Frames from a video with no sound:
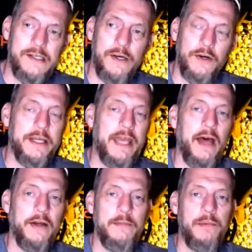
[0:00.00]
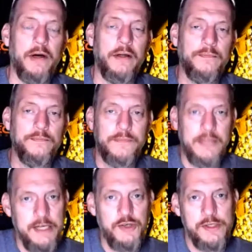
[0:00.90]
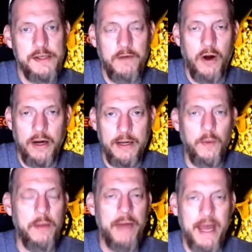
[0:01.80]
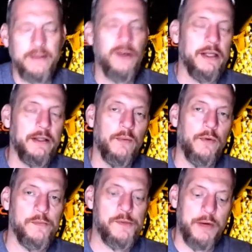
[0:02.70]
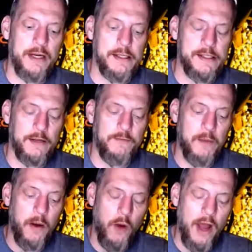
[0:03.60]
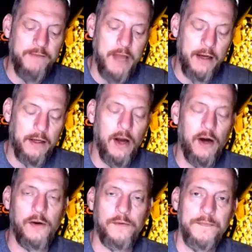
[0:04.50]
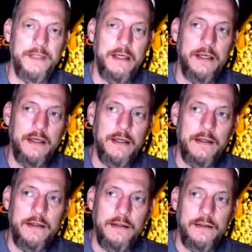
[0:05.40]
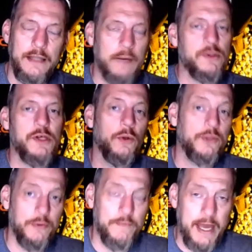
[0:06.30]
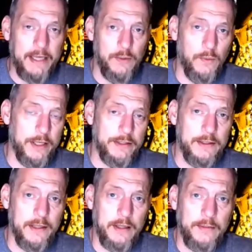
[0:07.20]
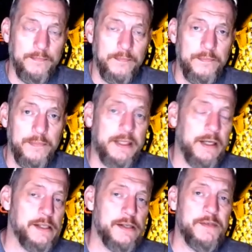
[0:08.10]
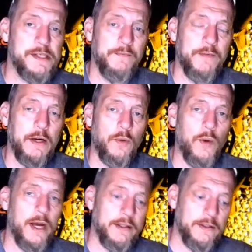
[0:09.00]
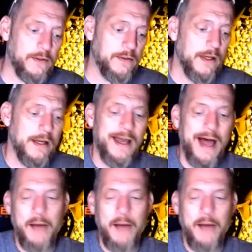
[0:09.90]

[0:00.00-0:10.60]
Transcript: in Surrey County, but teachers have already went back. They're getting their rooms ready and stuff. And my wife got a call. They were told to evacuate today because of severe weather.